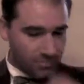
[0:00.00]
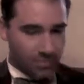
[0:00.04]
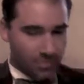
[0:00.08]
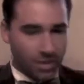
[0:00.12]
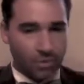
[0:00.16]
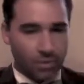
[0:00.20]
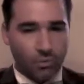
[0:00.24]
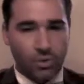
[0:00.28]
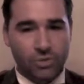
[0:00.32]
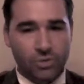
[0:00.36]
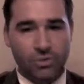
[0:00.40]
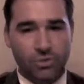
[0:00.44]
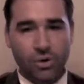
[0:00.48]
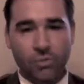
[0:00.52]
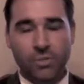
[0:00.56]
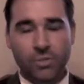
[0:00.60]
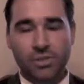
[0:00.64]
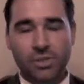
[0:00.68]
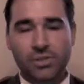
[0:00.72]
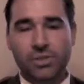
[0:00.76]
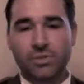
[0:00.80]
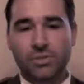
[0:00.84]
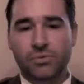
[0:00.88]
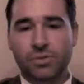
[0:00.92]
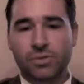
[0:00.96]
Woodrow
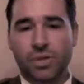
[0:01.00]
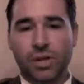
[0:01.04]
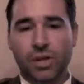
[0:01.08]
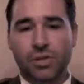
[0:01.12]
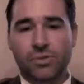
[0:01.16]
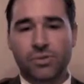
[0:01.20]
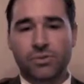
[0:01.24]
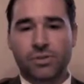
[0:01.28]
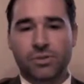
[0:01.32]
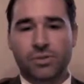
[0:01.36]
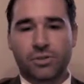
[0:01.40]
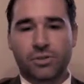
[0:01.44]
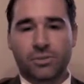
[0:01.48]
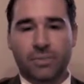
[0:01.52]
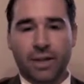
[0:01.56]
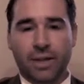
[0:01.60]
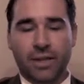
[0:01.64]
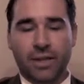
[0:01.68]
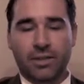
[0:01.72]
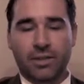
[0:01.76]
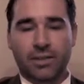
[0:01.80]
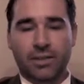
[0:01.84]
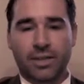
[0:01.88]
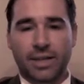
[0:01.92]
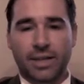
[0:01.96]
Wilson was also
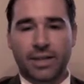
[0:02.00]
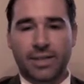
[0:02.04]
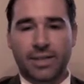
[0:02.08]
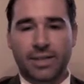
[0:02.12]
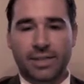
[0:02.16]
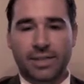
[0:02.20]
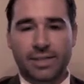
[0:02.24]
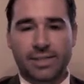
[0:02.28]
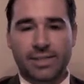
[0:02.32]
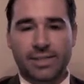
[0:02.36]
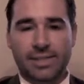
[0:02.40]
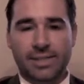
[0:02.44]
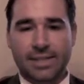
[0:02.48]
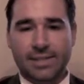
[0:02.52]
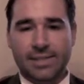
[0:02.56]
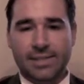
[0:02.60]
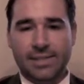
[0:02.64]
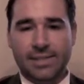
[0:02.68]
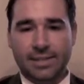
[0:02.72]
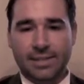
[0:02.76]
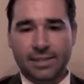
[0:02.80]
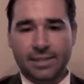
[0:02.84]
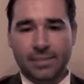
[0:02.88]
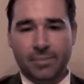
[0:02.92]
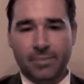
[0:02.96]
instrumental in getting the
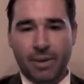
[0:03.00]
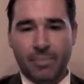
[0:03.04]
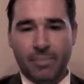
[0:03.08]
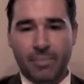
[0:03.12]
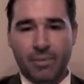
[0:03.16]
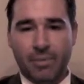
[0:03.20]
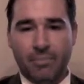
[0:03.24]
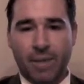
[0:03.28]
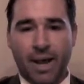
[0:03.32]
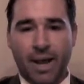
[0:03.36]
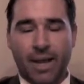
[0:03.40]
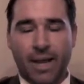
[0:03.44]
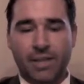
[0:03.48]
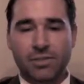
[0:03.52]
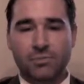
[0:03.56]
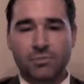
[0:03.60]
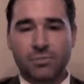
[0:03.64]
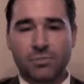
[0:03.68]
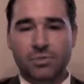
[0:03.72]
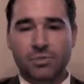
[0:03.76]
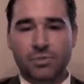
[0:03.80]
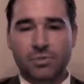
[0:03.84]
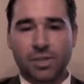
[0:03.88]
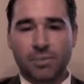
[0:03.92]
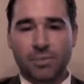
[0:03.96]
16th Amendment passed,
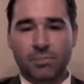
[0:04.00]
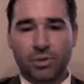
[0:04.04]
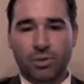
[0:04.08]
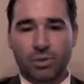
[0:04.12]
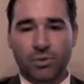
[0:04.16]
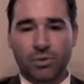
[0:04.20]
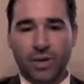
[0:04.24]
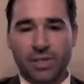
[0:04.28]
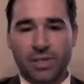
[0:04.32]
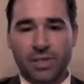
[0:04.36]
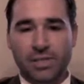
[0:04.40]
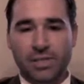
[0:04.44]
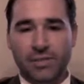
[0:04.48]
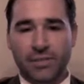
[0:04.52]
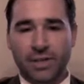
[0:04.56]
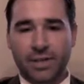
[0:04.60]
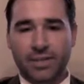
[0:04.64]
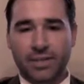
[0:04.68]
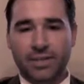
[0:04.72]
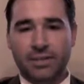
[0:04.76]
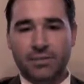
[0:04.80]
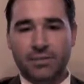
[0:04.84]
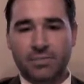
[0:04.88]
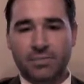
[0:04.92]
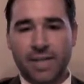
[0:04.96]
which was a progressive
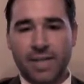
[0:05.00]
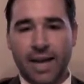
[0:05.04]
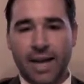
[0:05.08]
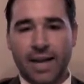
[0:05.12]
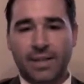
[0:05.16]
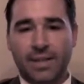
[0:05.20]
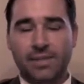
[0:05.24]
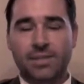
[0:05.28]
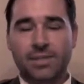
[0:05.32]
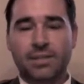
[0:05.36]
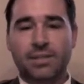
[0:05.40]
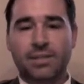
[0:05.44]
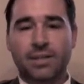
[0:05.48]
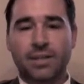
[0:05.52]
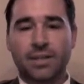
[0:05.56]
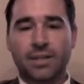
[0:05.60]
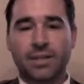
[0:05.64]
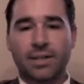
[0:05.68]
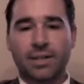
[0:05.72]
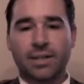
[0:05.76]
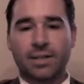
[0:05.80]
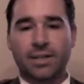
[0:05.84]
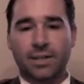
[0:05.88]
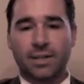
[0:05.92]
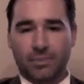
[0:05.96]
income tax.
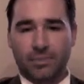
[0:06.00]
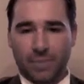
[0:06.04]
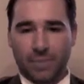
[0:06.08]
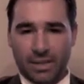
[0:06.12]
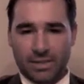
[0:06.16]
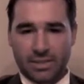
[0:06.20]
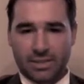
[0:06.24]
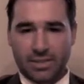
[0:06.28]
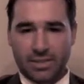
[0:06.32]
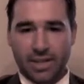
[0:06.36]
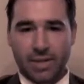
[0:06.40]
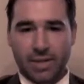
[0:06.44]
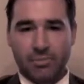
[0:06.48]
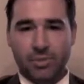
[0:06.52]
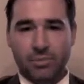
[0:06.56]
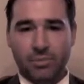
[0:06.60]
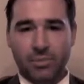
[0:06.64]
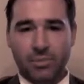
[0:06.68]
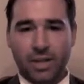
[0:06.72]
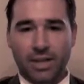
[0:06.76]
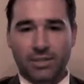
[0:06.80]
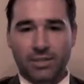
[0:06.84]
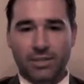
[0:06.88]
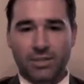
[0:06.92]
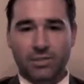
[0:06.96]
Imagine that.
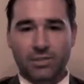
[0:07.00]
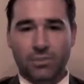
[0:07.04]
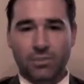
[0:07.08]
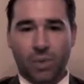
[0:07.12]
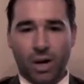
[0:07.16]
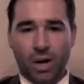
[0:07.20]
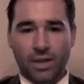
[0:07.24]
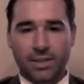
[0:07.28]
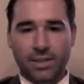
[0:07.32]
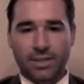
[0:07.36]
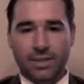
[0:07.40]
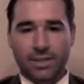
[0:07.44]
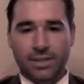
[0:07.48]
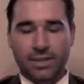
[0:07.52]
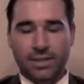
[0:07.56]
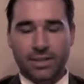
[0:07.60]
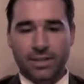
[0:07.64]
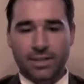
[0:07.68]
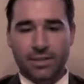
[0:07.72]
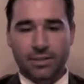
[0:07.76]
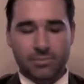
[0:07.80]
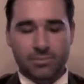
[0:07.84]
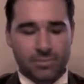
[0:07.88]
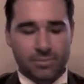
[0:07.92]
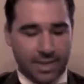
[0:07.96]
People actually wanted an
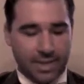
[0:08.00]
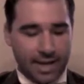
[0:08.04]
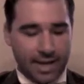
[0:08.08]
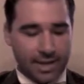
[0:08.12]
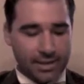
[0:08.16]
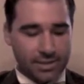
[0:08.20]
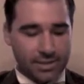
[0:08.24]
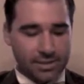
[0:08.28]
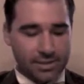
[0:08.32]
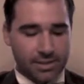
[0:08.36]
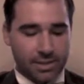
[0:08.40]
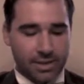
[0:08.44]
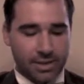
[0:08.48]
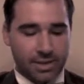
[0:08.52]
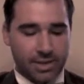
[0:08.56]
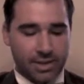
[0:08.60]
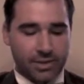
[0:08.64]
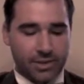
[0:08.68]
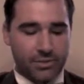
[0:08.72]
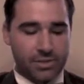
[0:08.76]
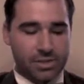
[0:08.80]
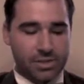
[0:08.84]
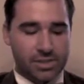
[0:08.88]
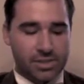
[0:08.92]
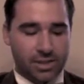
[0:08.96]
income tax.
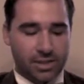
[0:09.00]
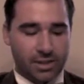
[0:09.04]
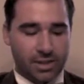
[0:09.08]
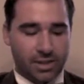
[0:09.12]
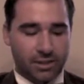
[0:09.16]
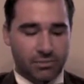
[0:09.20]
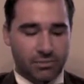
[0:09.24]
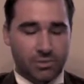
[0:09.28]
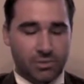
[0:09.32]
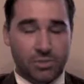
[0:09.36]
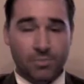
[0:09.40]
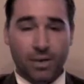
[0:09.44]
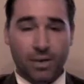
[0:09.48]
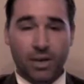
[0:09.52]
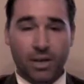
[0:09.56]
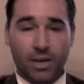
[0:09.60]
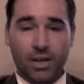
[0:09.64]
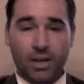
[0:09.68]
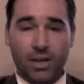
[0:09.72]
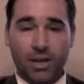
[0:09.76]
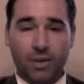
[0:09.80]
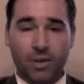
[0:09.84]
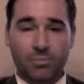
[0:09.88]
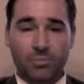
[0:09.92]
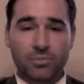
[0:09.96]
He was
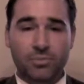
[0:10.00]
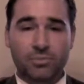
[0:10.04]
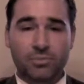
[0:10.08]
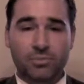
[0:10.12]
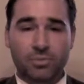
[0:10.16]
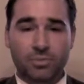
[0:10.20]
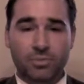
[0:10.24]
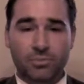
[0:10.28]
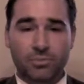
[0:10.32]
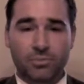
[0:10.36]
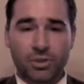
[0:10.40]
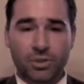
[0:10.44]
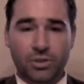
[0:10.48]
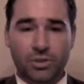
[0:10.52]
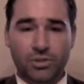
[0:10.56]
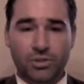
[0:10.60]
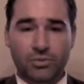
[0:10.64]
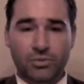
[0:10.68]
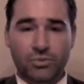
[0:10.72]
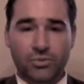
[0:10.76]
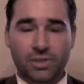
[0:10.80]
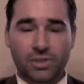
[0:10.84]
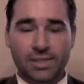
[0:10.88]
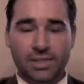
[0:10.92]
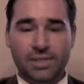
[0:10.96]
helped push
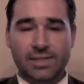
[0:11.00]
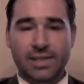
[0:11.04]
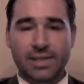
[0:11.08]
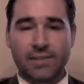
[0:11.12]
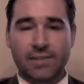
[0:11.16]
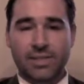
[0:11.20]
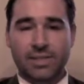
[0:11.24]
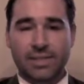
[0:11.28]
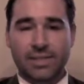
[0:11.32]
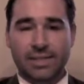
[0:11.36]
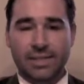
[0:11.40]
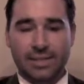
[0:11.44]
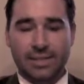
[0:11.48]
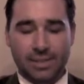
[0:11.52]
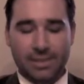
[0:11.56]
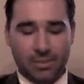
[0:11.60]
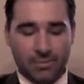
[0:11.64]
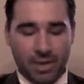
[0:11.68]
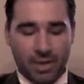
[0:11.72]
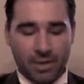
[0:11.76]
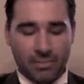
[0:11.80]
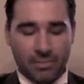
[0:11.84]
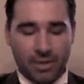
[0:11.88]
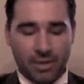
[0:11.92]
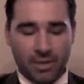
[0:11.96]
through the 17th
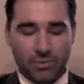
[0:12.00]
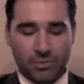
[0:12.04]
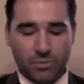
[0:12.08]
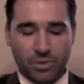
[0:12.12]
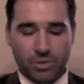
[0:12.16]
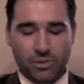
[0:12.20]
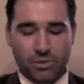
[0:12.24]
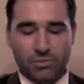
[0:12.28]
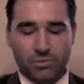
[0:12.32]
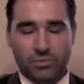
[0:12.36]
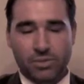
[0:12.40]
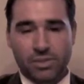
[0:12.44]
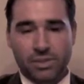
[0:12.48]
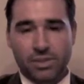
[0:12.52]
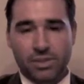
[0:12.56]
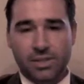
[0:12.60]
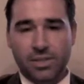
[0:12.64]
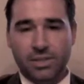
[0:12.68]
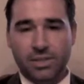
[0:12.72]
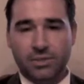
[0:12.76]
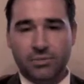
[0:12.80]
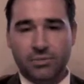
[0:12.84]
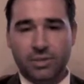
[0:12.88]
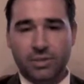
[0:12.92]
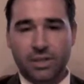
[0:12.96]
Amendment, which was
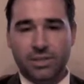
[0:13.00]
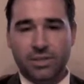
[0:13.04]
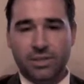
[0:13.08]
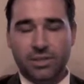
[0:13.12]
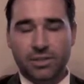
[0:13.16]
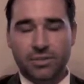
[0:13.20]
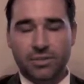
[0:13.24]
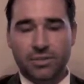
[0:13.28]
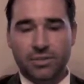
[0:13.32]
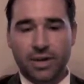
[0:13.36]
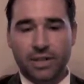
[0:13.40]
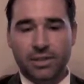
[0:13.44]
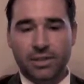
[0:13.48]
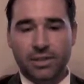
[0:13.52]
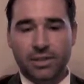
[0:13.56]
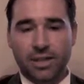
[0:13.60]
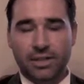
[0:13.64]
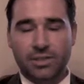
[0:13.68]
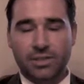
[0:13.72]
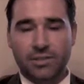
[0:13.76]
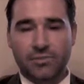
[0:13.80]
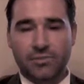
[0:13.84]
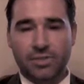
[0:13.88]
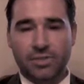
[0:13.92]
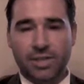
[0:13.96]
the creation of the direct
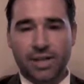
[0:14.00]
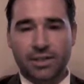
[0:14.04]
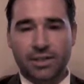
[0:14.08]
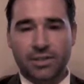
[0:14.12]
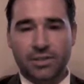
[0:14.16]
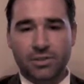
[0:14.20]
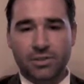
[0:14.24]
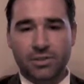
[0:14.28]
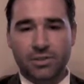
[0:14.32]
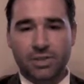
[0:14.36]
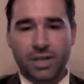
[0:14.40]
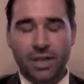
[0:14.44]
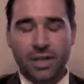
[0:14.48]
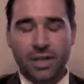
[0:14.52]
election of senators.